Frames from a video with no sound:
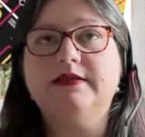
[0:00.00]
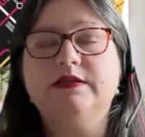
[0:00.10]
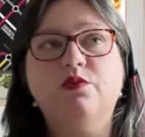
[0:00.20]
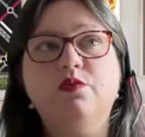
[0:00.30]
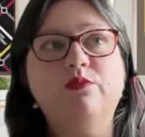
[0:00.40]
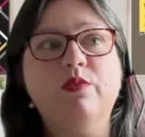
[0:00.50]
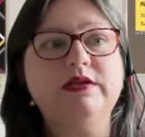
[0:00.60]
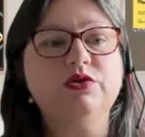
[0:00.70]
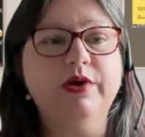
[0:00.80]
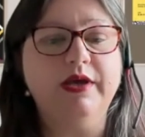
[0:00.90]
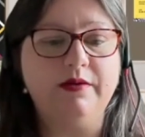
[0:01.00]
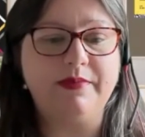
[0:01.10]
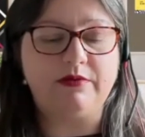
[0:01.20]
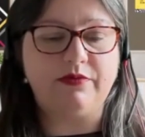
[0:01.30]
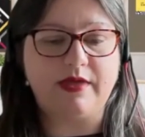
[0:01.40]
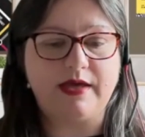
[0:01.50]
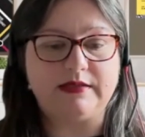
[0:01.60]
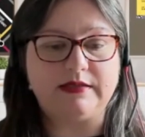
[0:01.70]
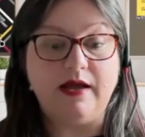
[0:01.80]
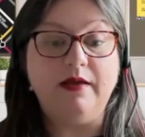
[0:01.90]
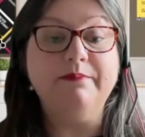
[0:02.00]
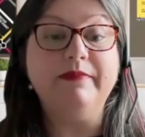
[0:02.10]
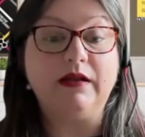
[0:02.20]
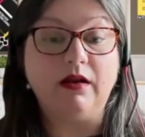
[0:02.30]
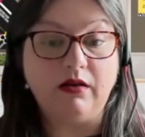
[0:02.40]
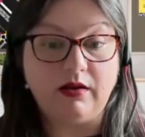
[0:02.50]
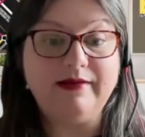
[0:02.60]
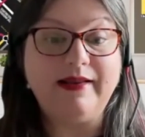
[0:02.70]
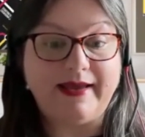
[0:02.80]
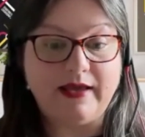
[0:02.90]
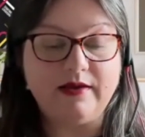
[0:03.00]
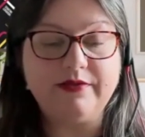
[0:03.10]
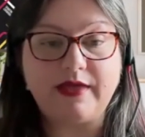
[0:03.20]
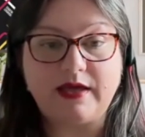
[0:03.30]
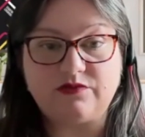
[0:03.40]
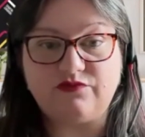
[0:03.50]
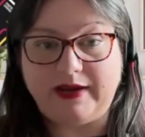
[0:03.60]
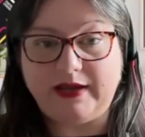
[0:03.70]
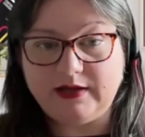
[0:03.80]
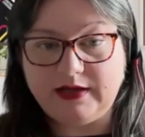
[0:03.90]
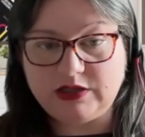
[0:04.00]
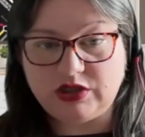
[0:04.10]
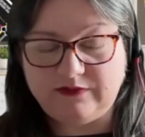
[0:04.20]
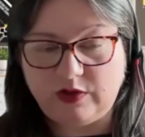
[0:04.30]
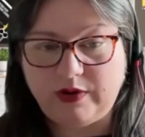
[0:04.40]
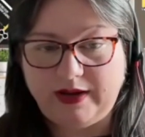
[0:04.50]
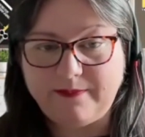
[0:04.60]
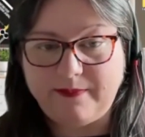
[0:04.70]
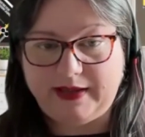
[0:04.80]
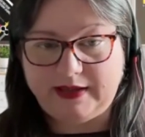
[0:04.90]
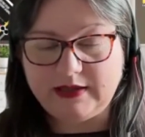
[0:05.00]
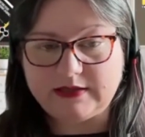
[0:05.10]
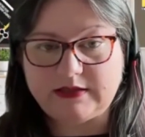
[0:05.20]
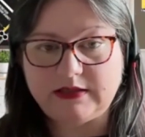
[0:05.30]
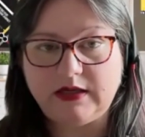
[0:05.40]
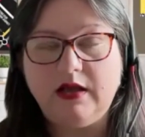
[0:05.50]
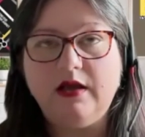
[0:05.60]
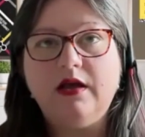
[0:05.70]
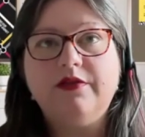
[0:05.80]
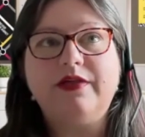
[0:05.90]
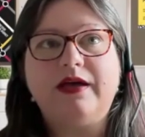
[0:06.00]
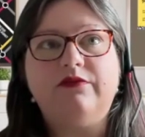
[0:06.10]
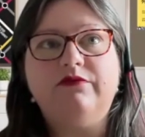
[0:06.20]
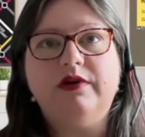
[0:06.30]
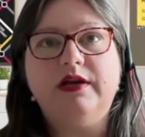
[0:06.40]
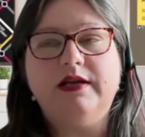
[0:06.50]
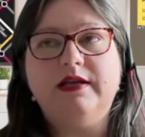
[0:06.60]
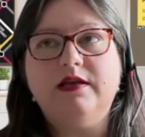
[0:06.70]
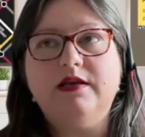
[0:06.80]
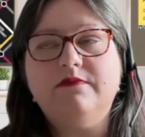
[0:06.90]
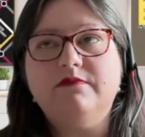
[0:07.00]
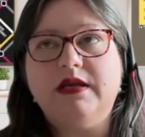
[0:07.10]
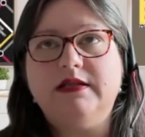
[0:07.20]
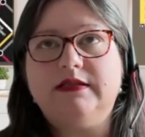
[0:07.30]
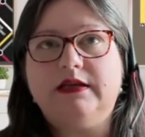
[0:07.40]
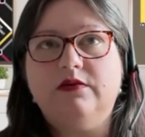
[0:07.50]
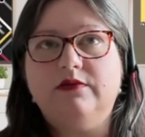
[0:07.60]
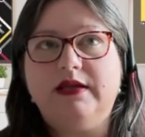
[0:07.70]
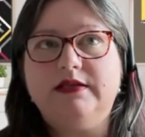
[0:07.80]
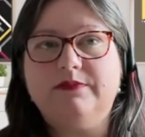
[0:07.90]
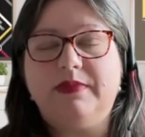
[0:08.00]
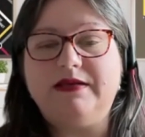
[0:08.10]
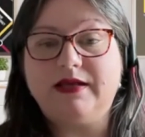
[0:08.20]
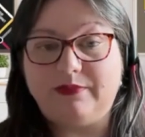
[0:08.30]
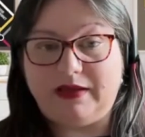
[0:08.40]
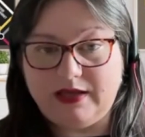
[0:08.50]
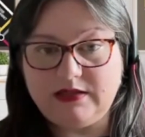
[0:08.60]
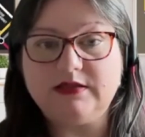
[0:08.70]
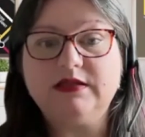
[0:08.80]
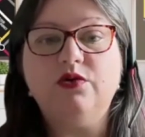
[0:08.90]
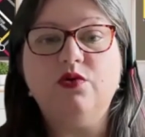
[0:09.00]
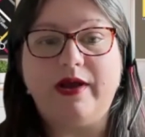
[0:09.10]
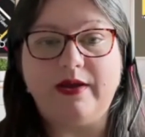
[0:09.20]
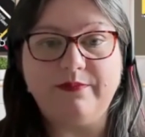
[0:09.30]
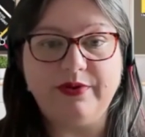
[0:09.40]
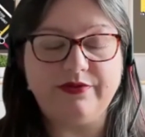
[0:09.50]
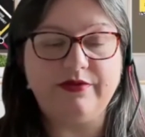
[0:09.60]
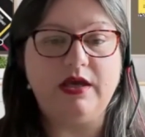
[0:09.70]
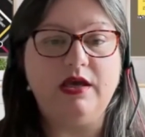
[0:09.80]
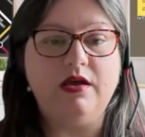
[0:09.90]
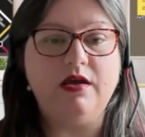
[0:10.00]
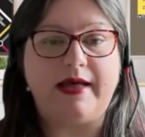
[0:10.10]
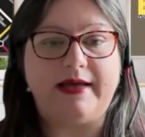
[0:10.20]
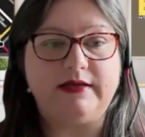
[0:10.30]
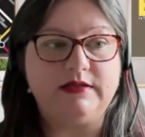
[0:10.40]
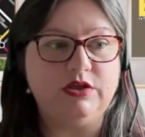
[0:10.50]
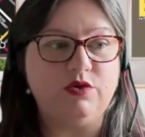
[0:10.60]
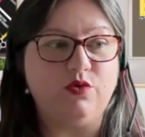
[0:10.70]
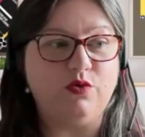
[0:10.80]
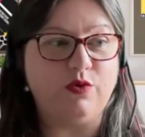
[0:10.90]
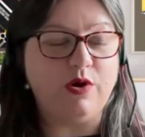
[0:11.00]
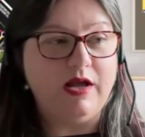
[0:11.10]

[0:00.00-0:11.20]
So when we're talking about that middle layer, that recognition of your impact, that really means that you need to be tapping into your empathy, and your